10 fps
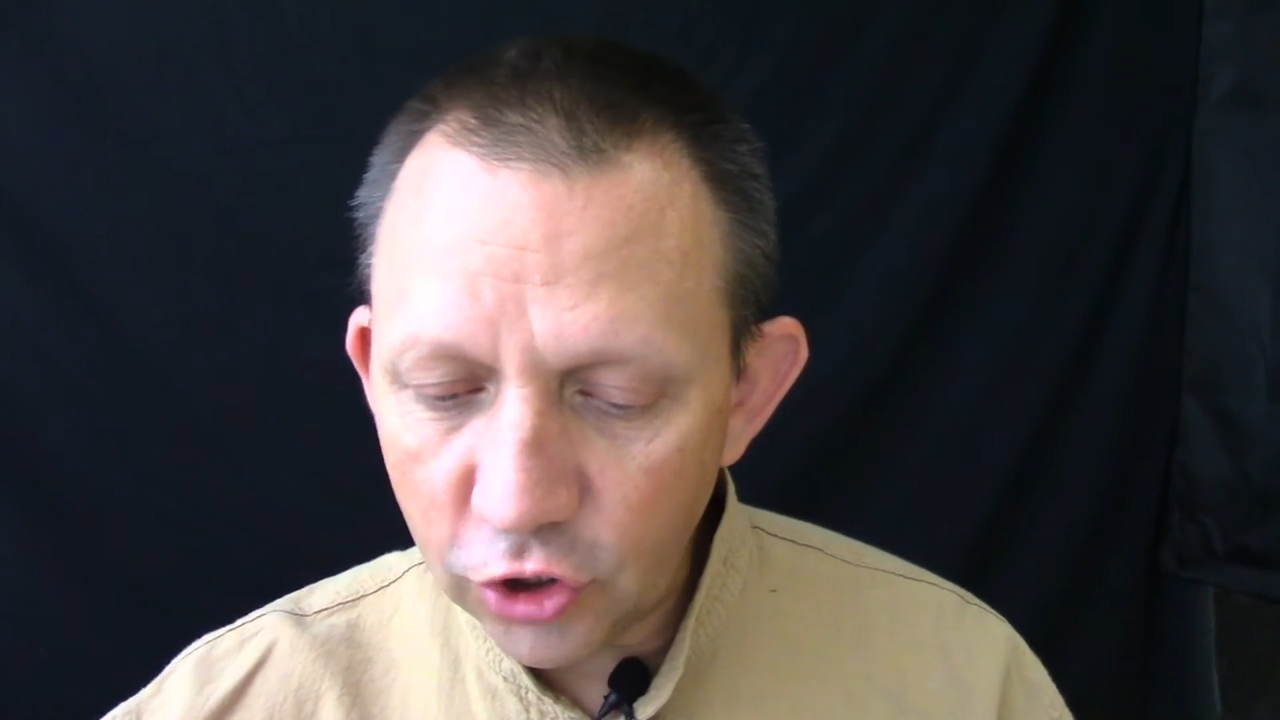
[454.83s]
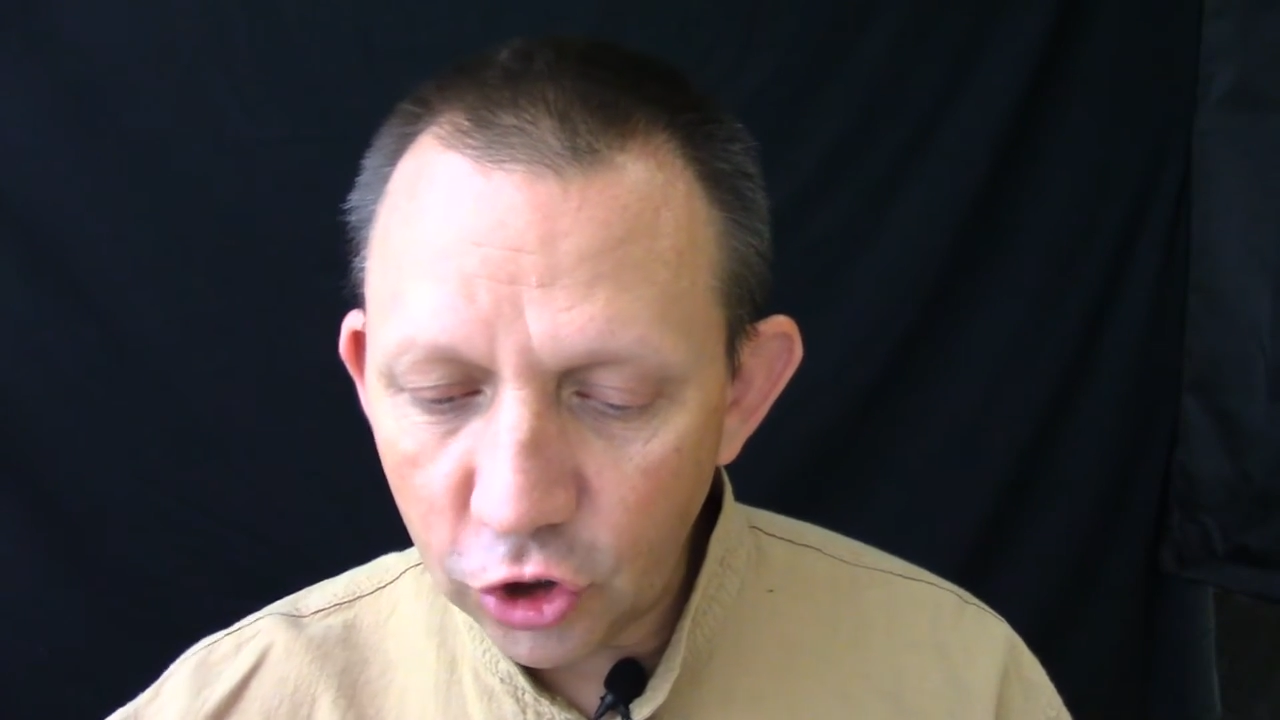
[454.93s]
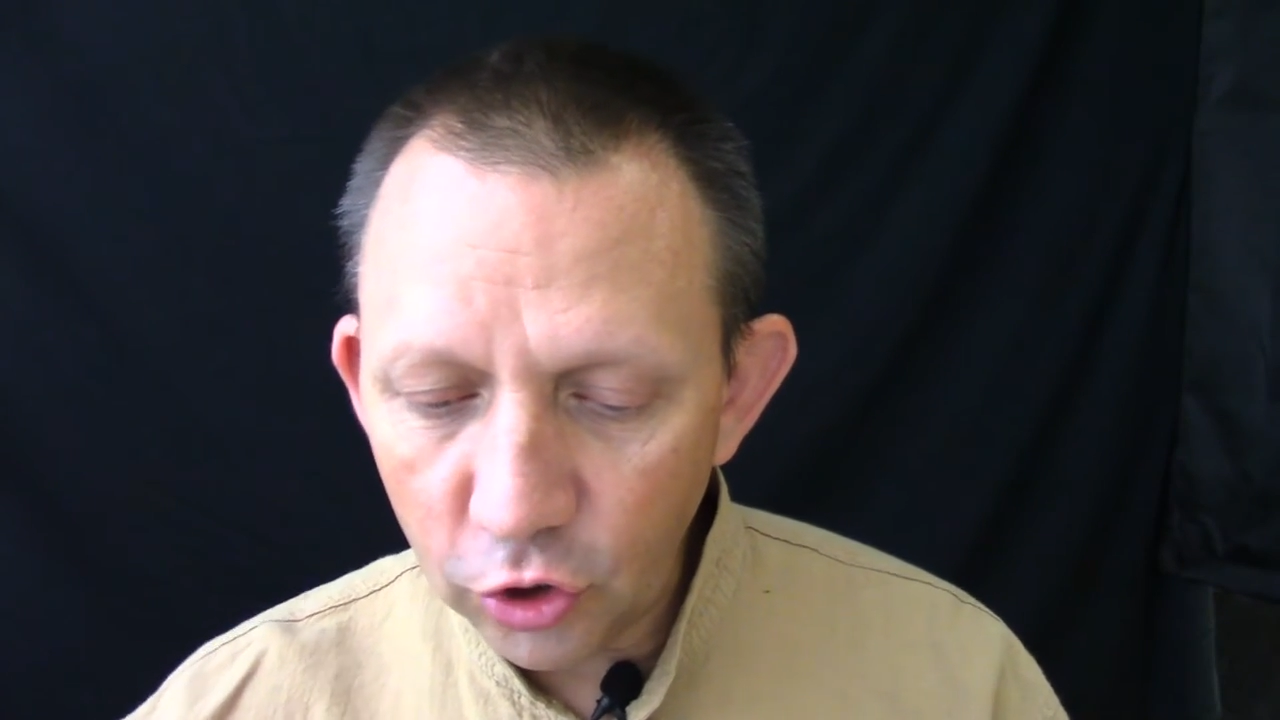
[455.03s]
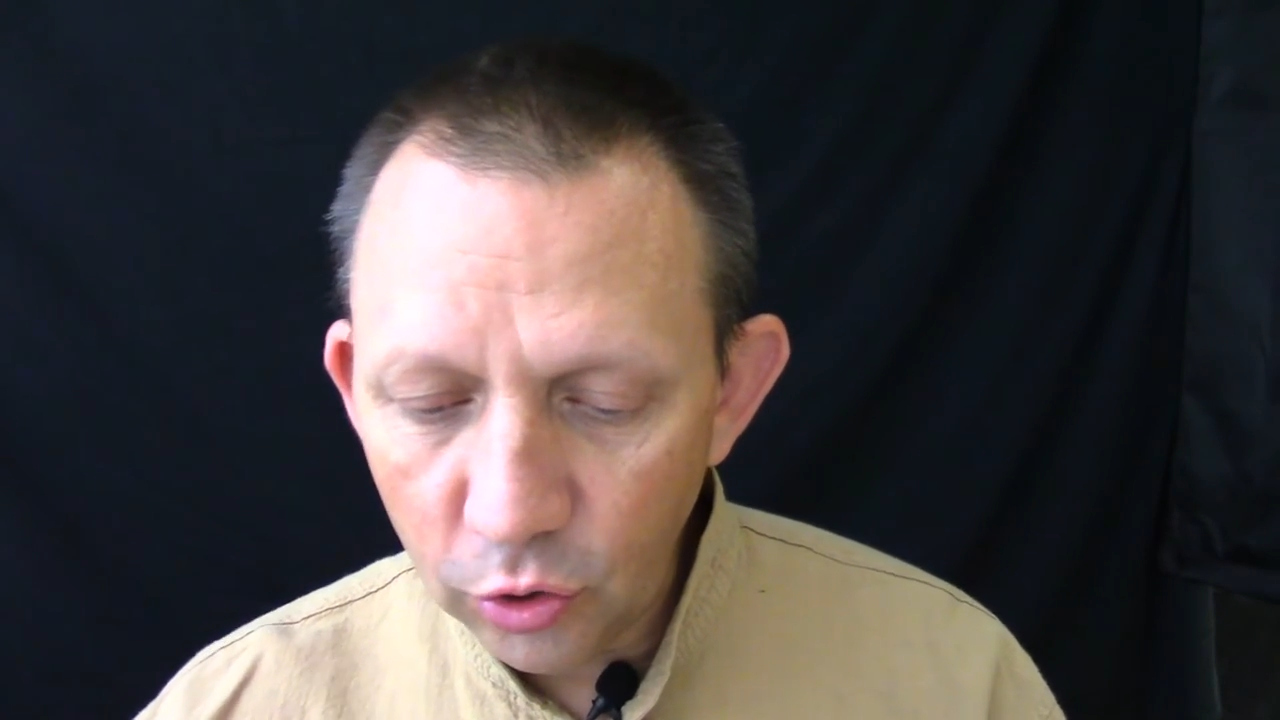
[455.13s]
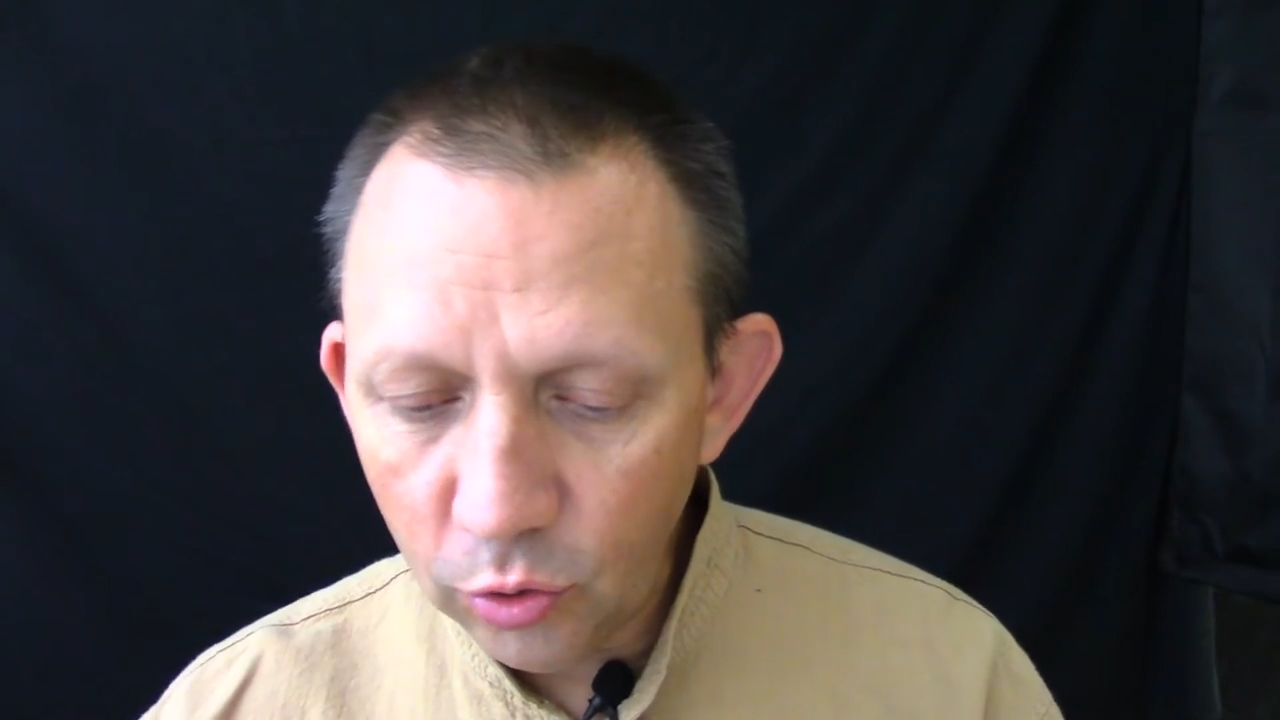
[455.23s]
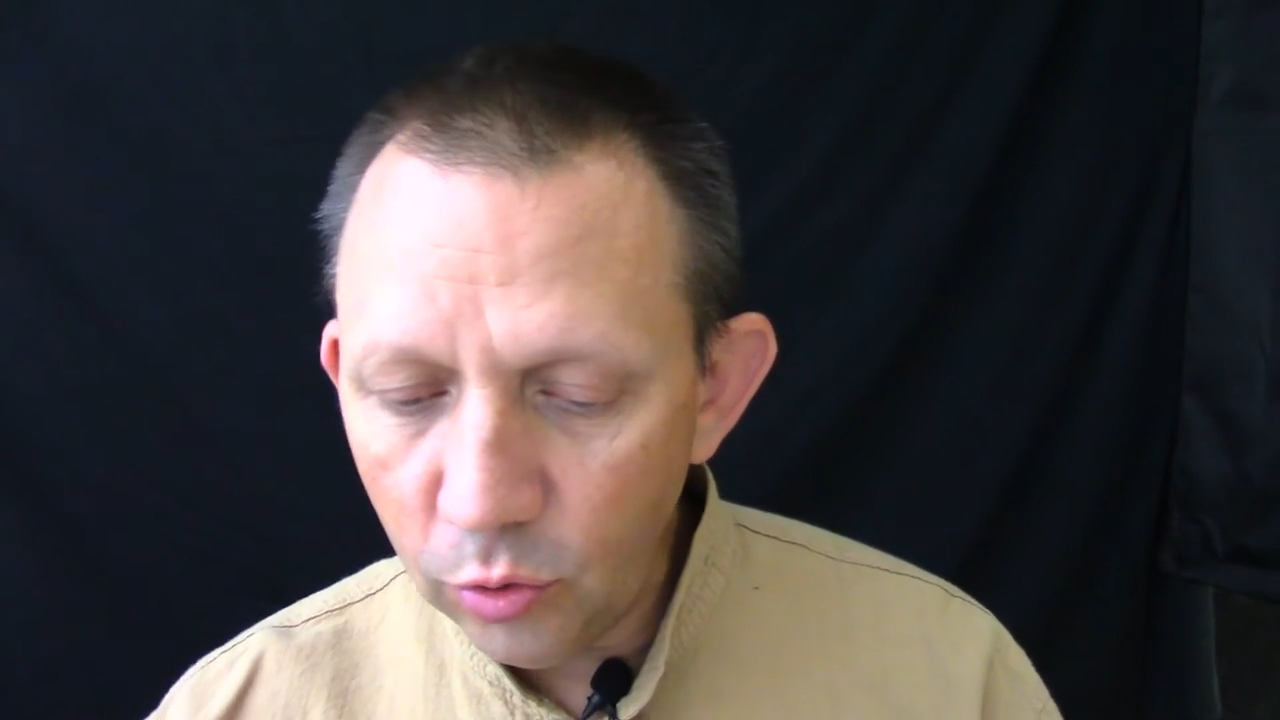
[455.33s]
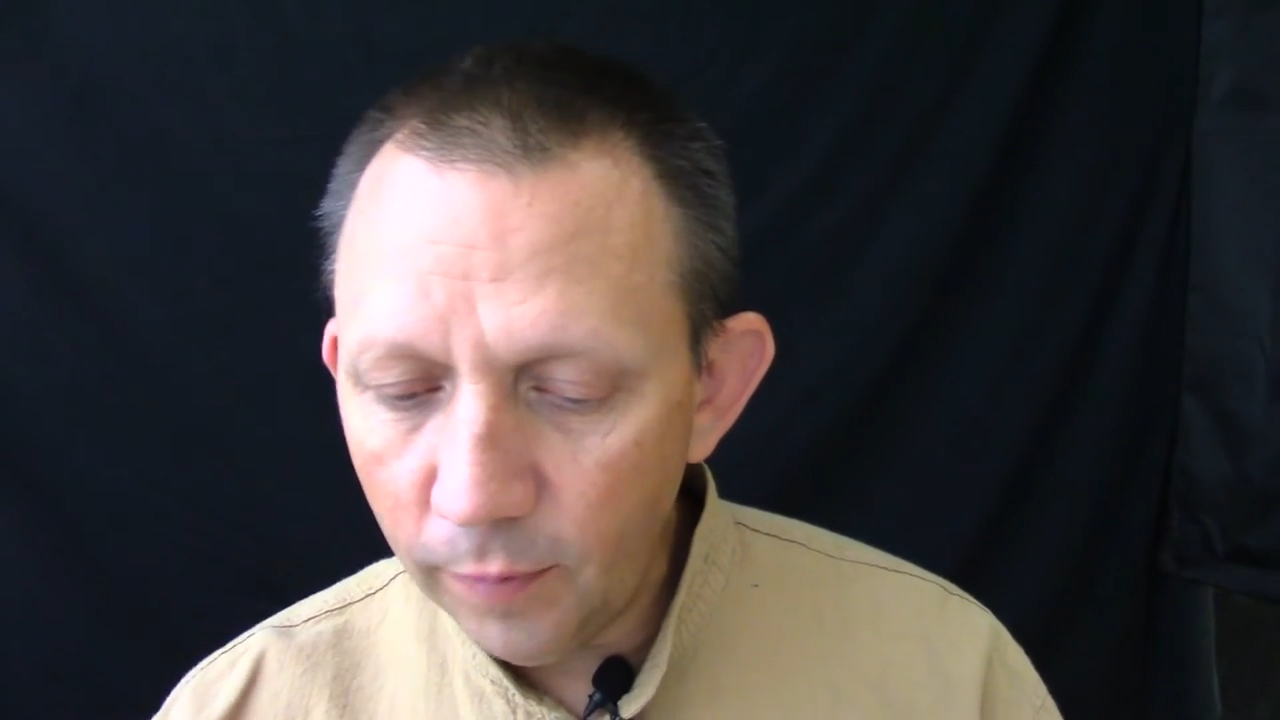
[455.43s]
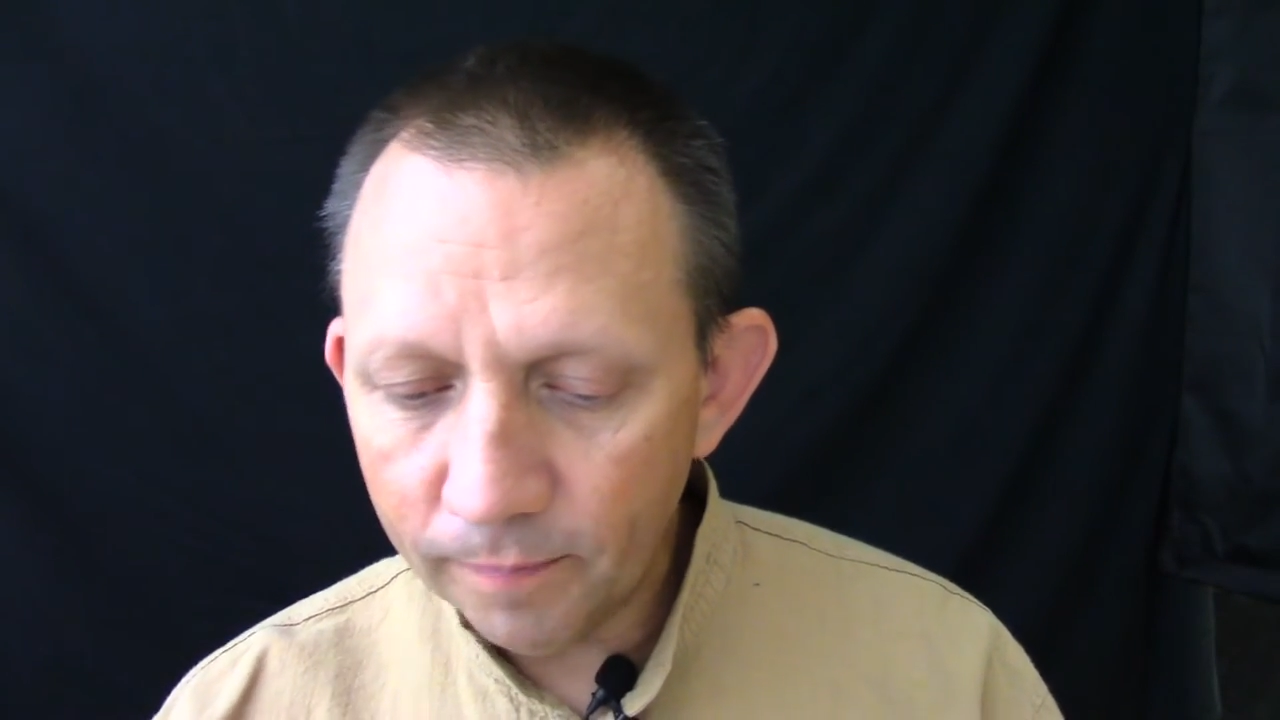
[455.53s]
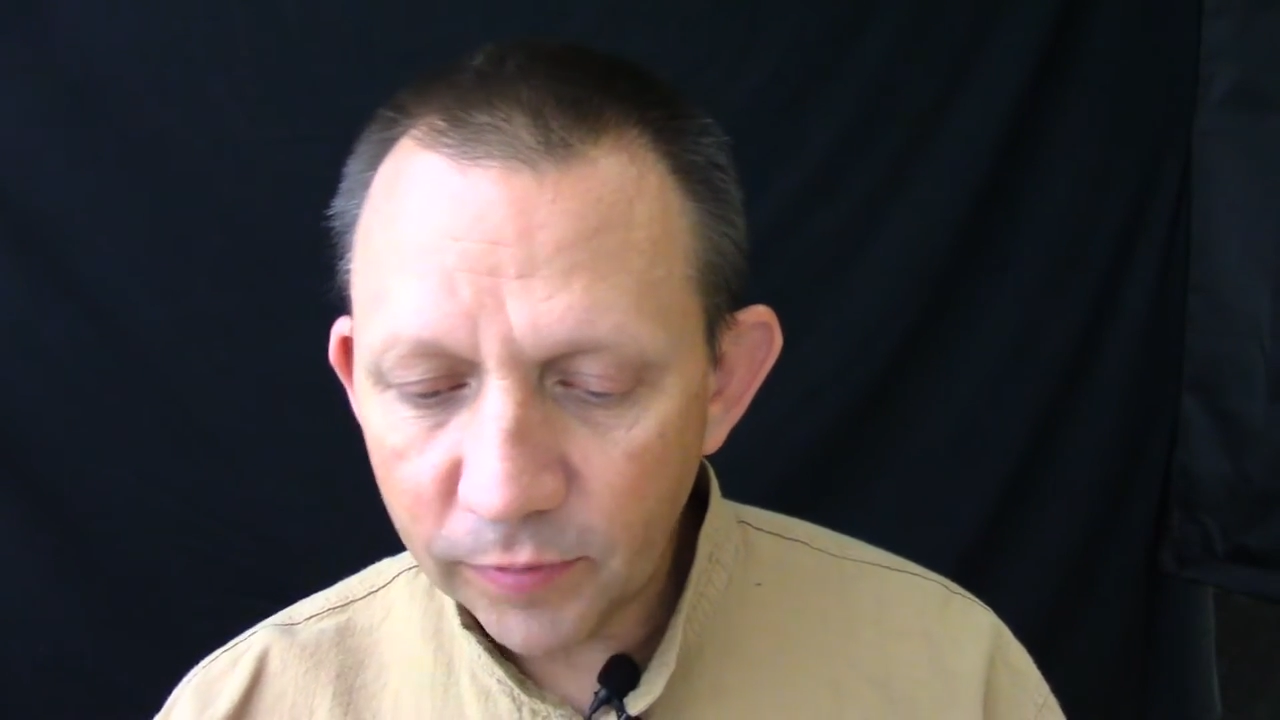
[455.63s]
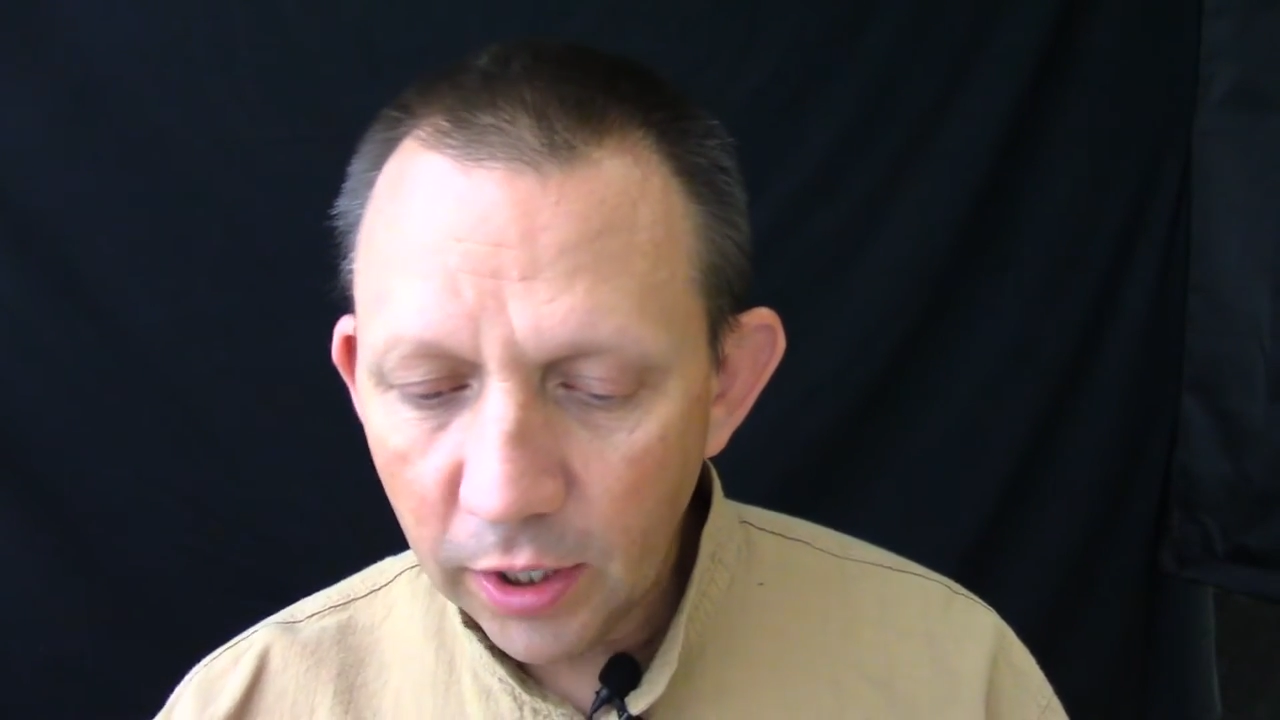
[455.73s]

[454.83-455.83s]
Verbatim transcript: two